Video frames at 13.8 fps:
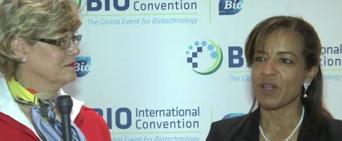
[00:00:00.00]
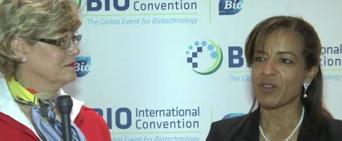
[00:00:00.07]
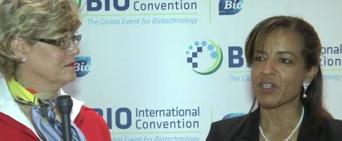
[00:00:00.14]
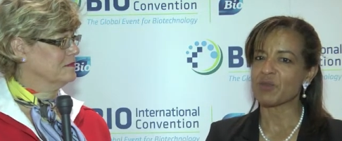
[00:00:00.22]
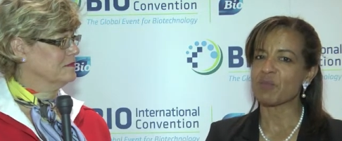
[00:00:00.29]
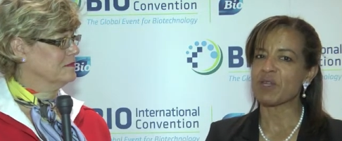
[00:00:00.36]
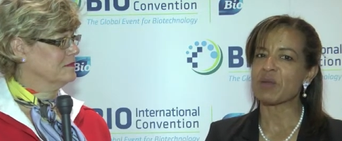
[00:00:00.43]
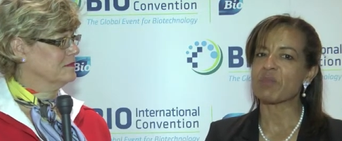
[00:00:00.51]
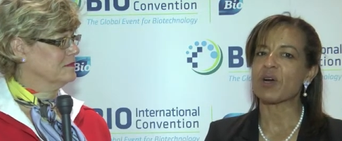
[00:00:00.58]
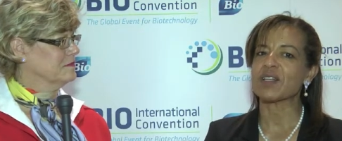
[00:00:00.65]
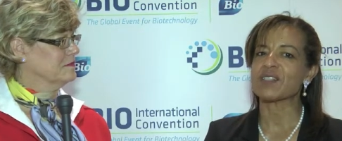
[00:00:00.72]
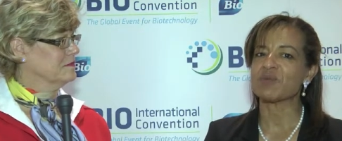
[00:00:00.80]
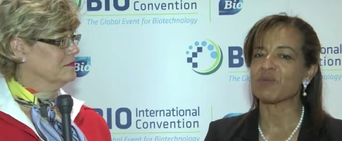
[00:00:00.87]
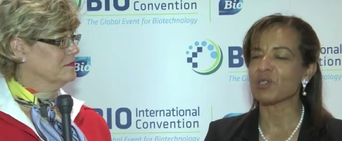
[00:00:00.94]
Speaker 1: uh, this many
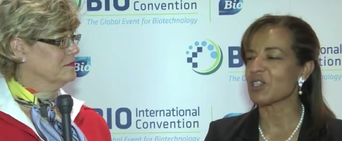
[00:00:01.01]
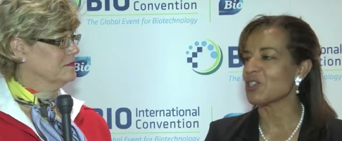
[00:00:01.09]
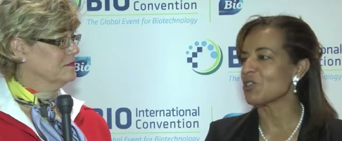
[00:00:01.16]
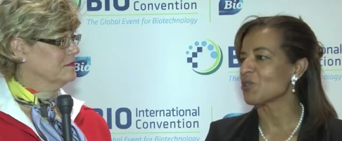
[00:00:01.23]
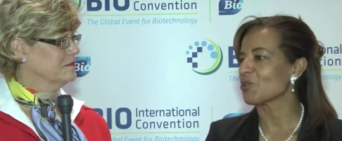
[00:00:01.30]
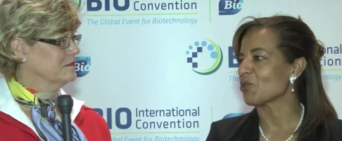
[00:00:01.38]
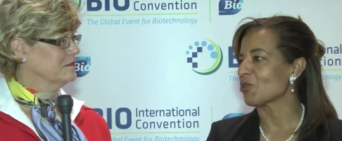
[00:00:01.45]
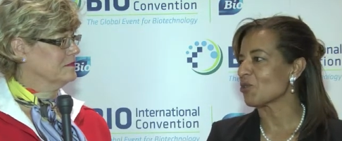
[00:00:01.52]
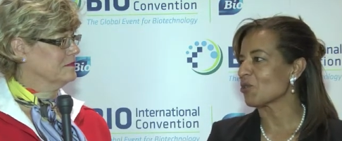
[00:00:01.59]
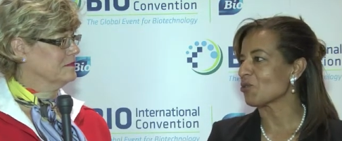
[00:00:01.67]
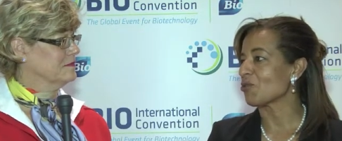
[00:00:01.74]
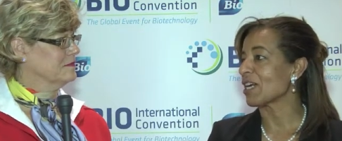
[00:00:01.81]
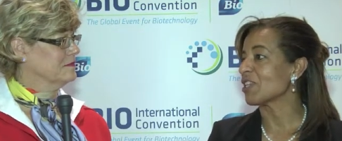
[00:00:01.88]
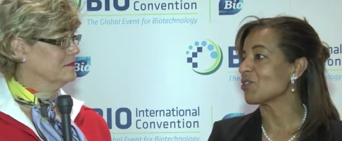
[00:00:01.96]
possibilities or, or
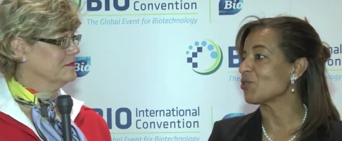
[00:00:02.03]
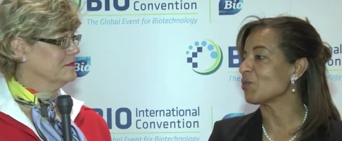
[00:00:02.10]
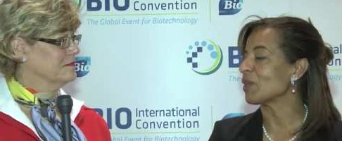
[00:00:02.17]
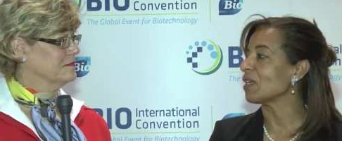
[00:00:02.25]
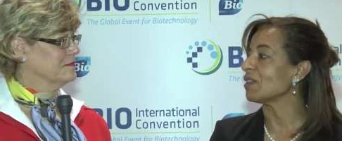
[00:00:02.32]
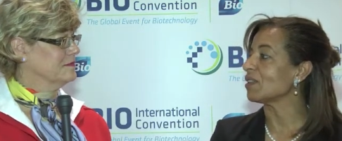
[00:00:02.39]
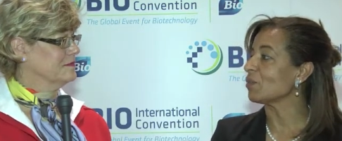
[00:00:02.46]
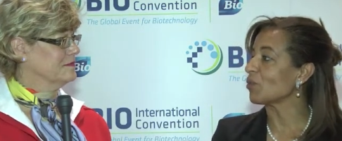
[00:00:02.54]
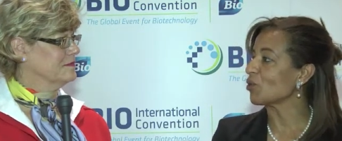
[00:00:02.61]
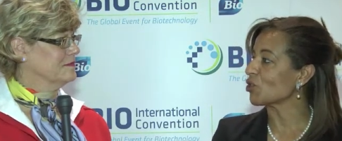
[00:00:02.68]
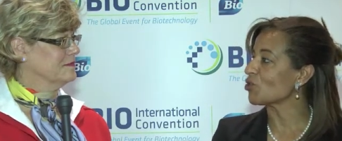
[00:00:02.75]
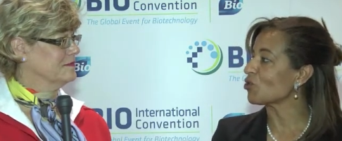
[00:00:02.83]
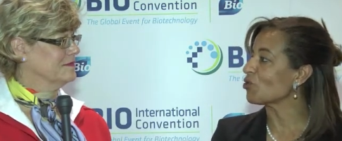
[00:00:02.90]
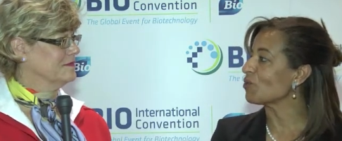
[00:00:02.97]
right to be in the
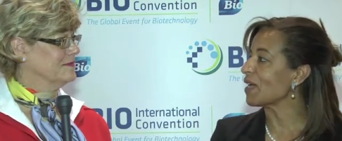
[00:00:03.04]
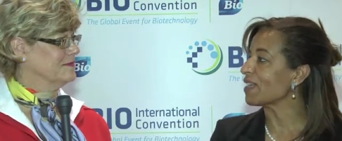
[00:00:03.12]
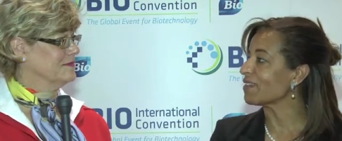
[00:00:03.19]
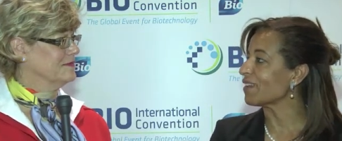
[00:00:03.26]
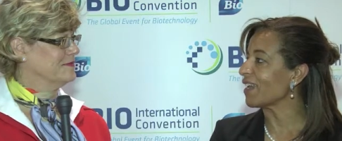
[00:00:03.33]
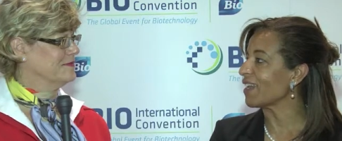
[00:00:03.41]
boardroom as